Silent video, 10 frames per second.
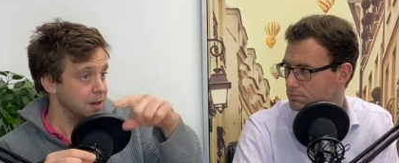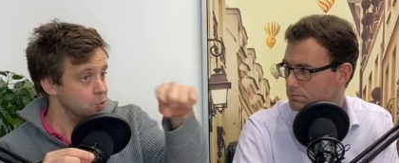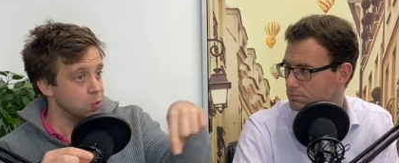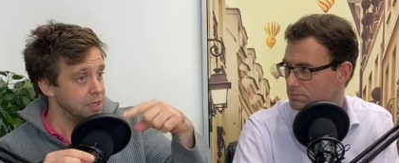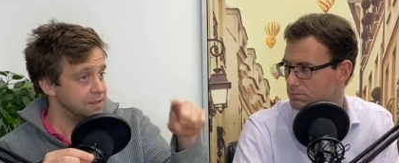Speaker 1: in
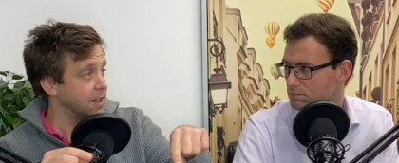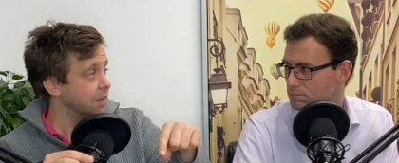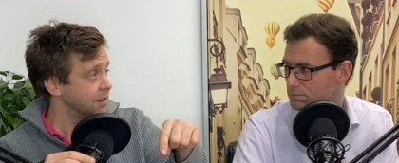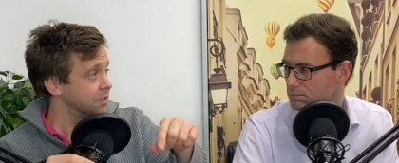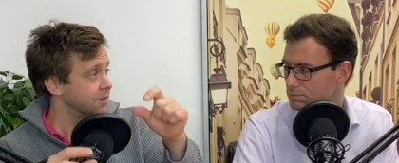all these
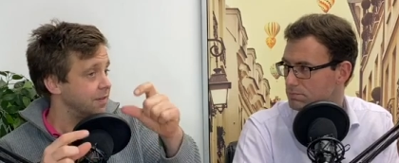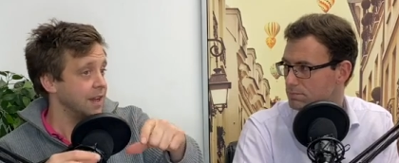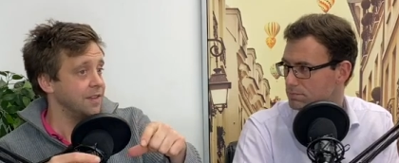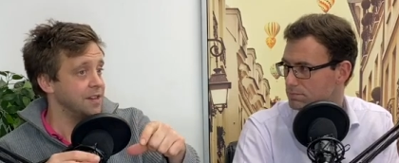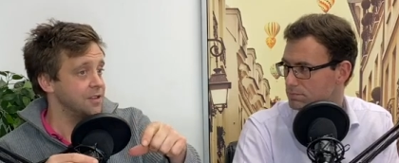cars could fit
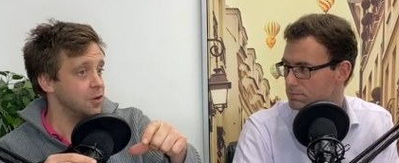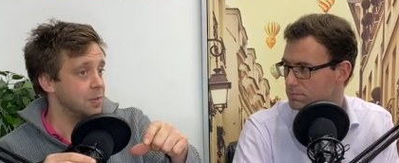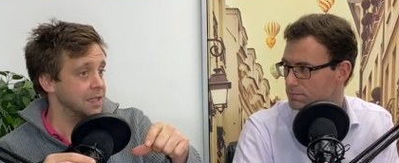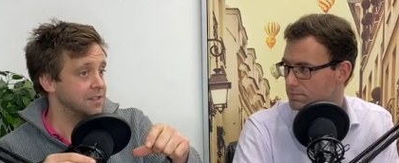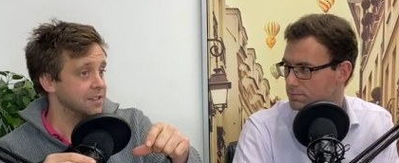in these two
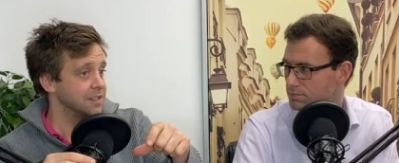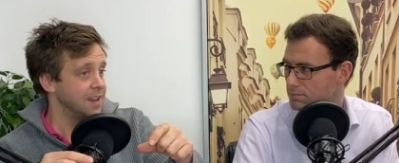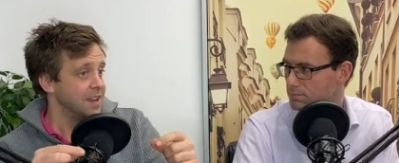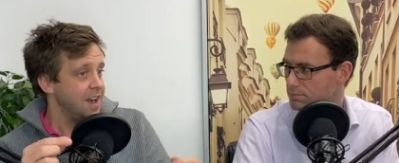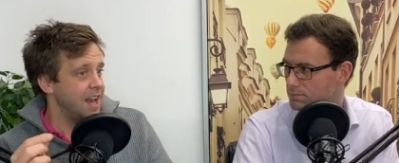buses
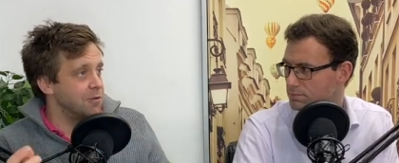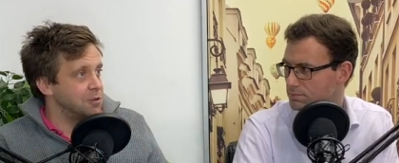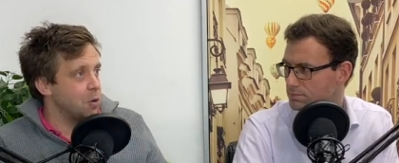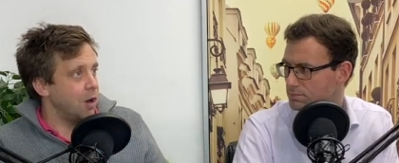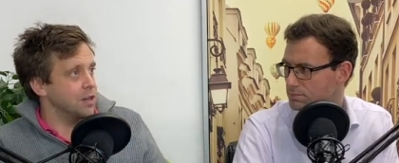and it was
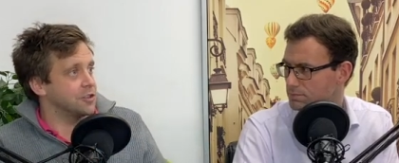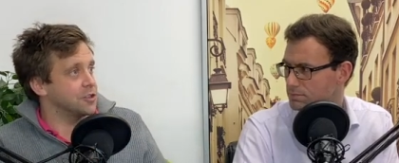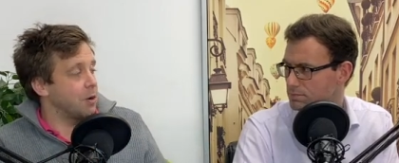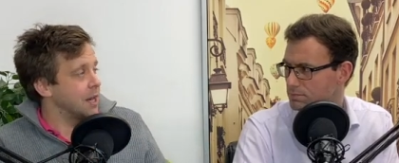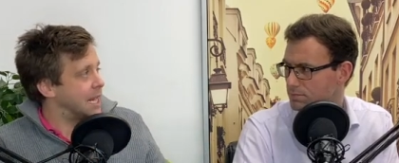quite a
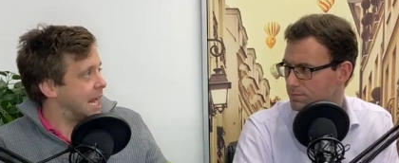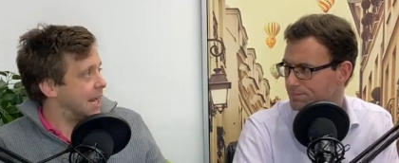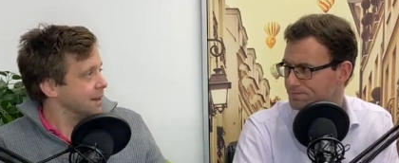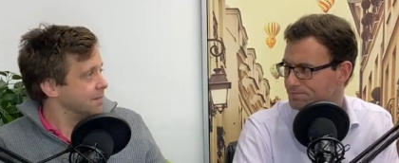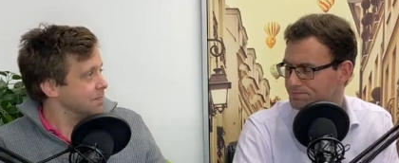
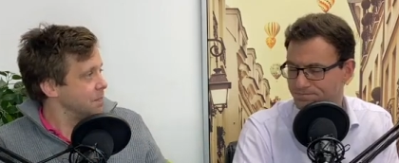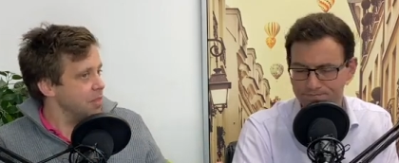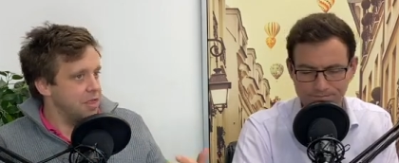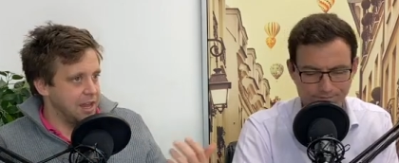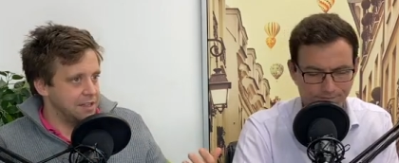striking
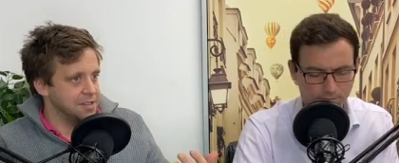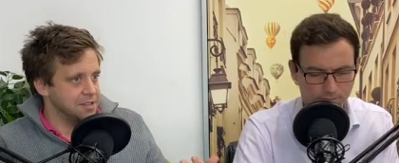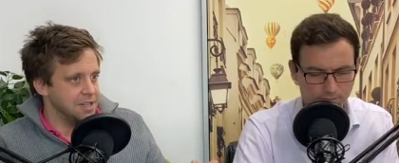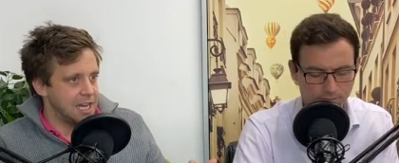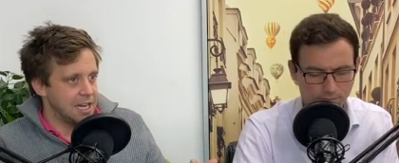thing to
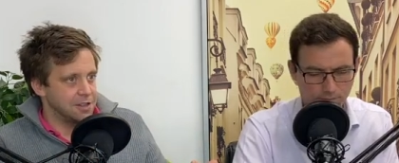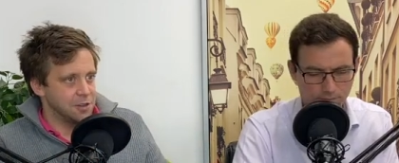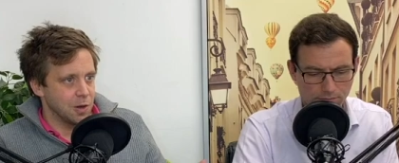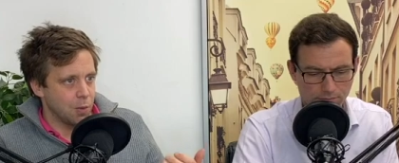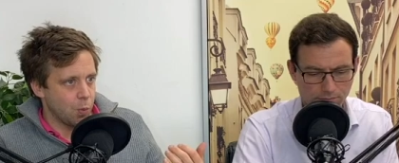see because
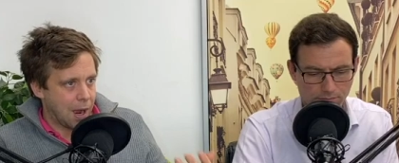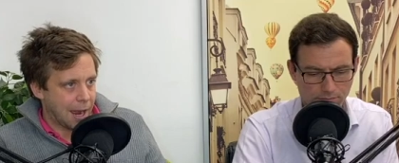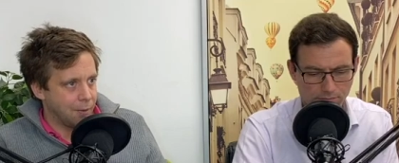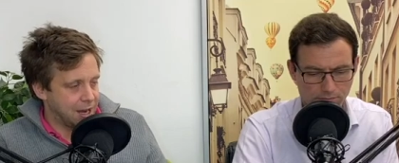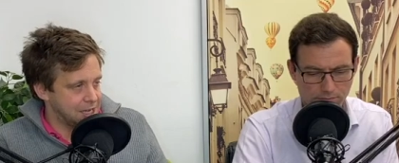you're like
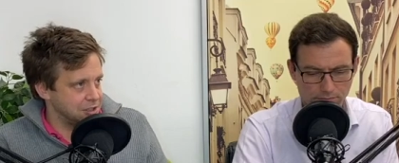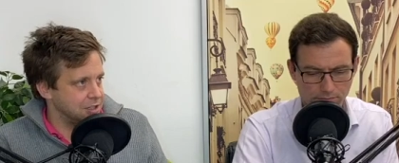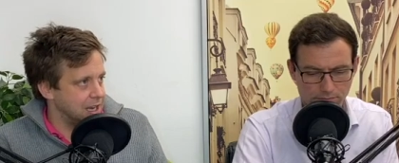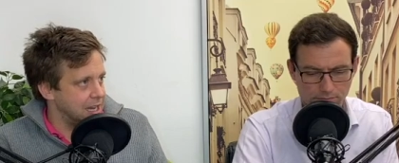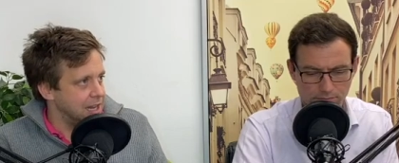wow
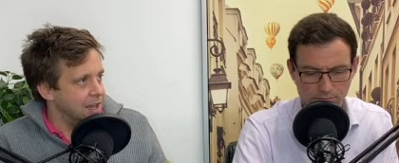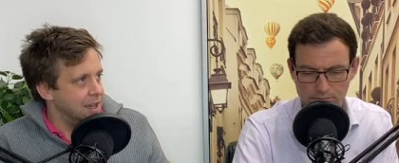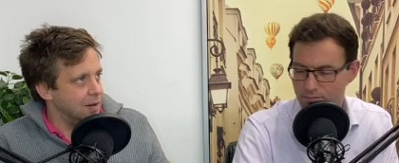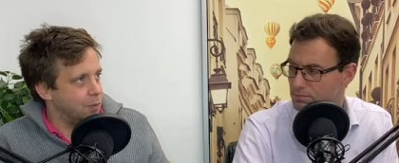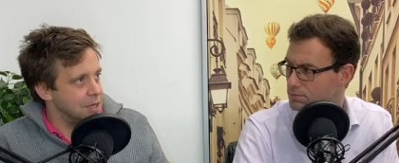actually
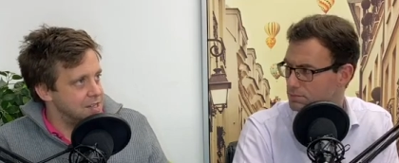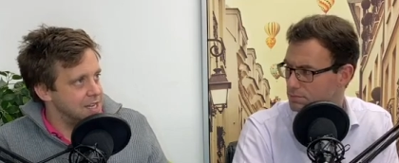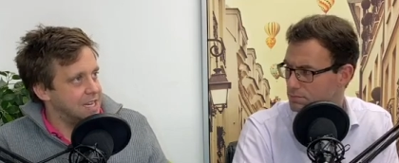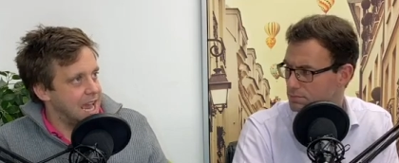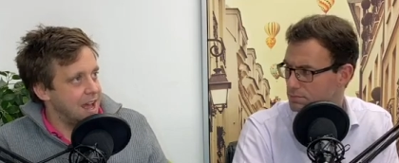if we
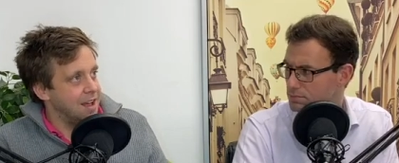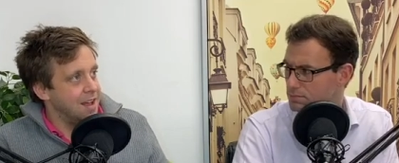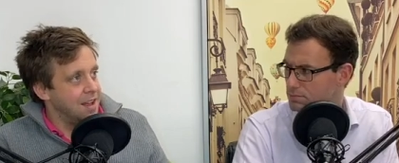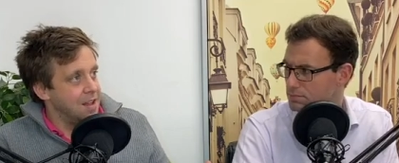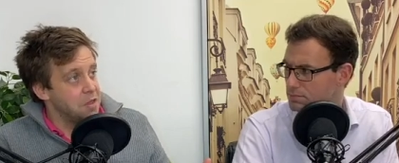did
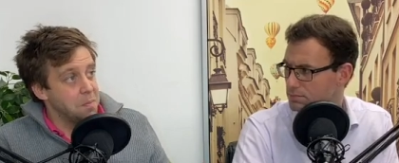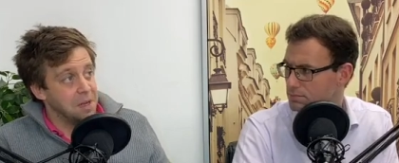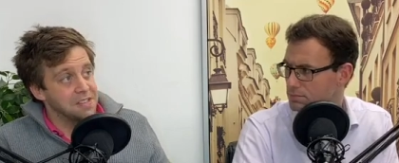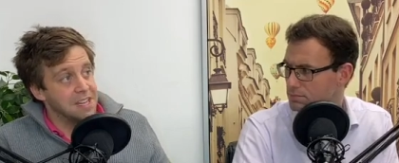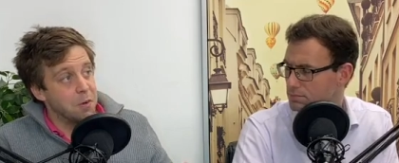get the
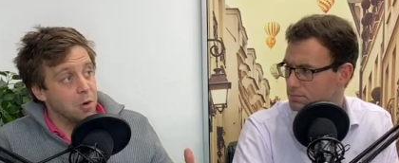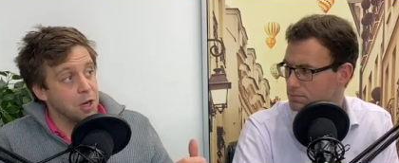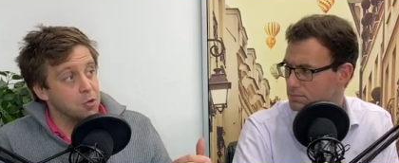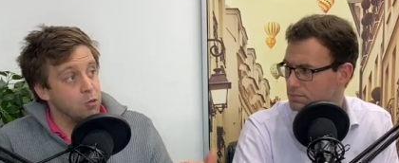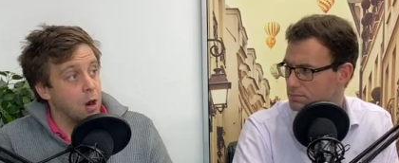bus
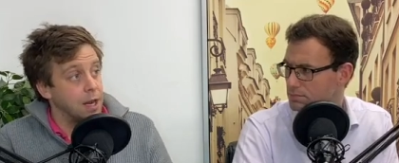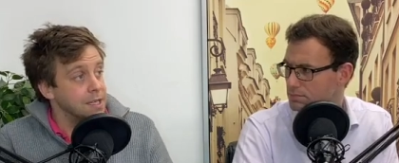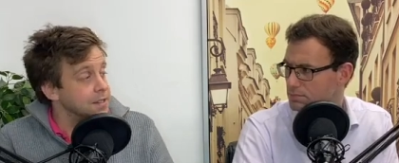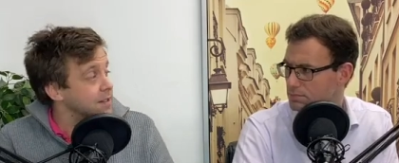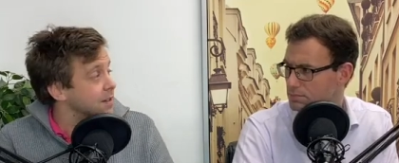network
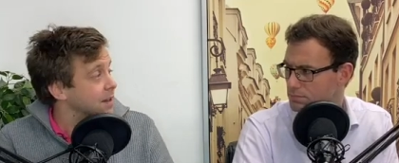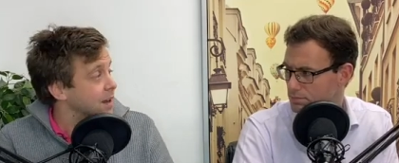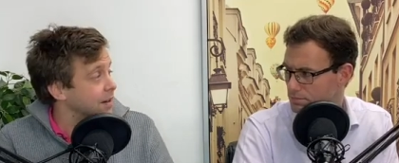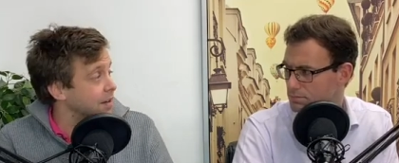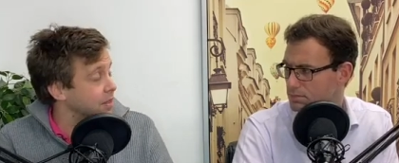right
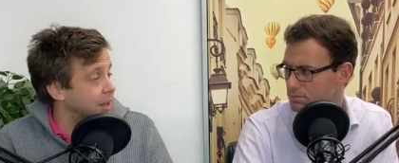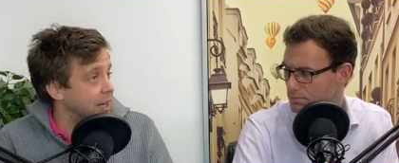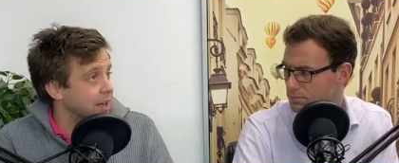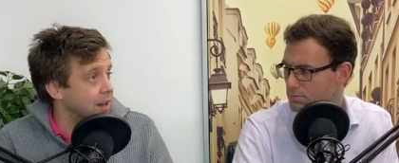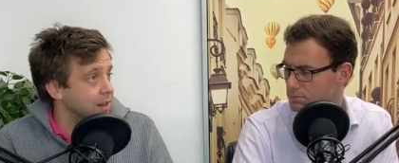and i
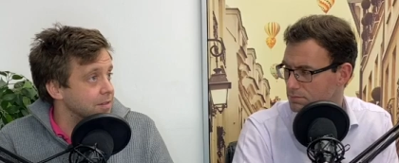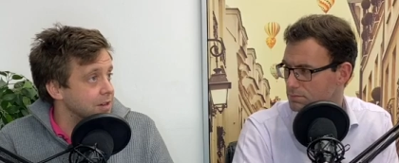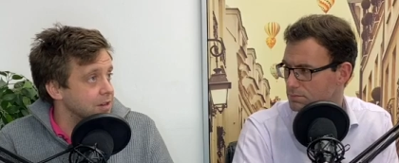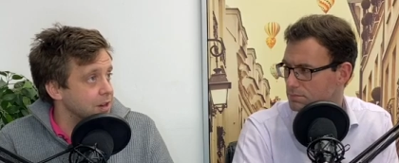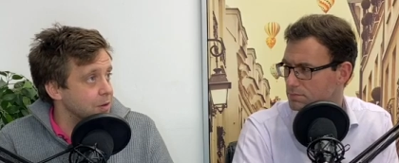think in
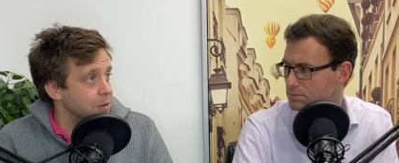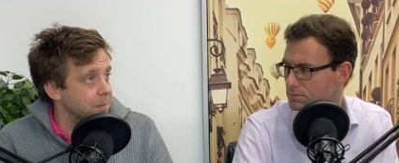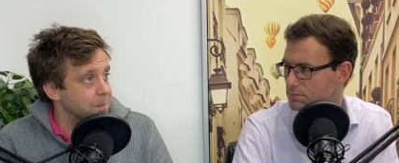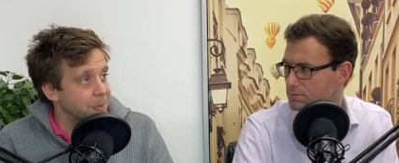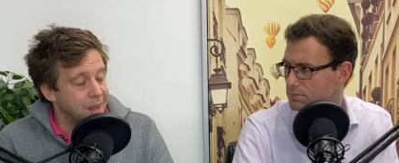london you know
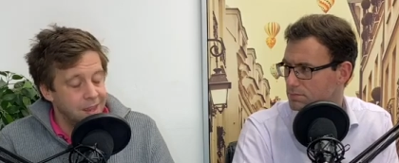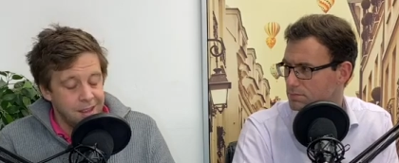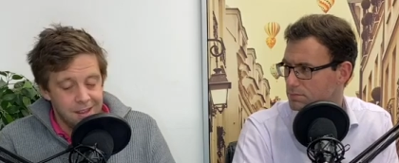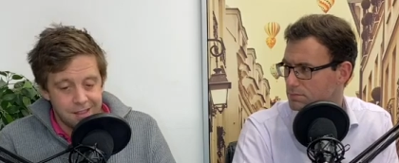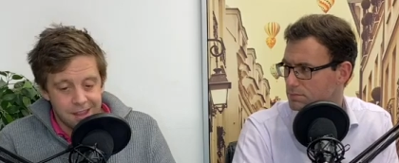the
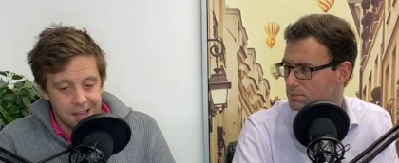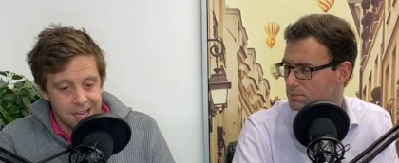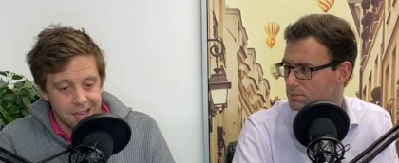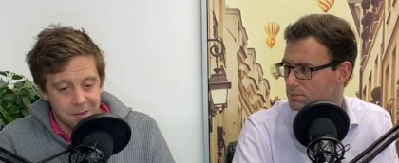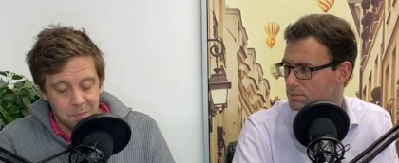
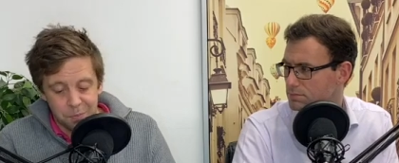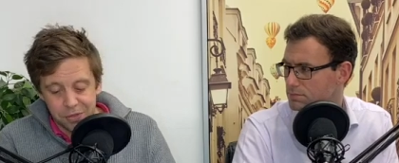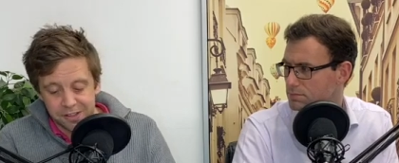the um, the